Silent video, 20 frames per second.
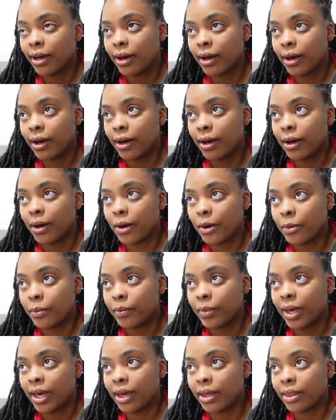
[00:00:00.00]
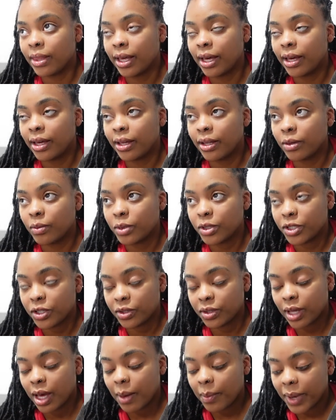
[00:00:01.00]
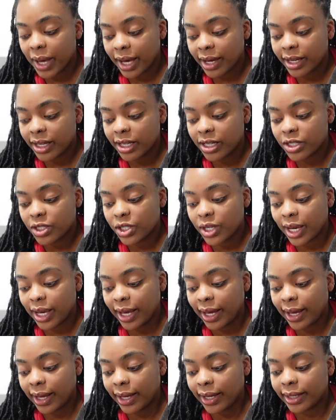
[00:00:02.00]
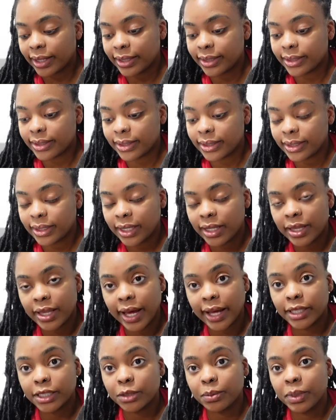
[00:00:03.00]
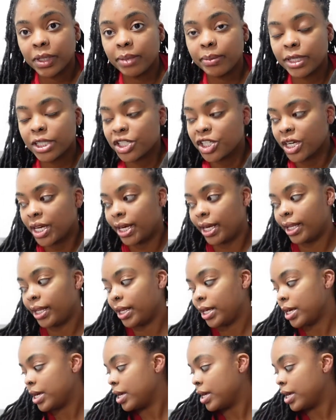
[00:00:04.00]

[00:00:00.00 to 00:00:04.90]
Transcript: um, and then return that package and that's pretty much it.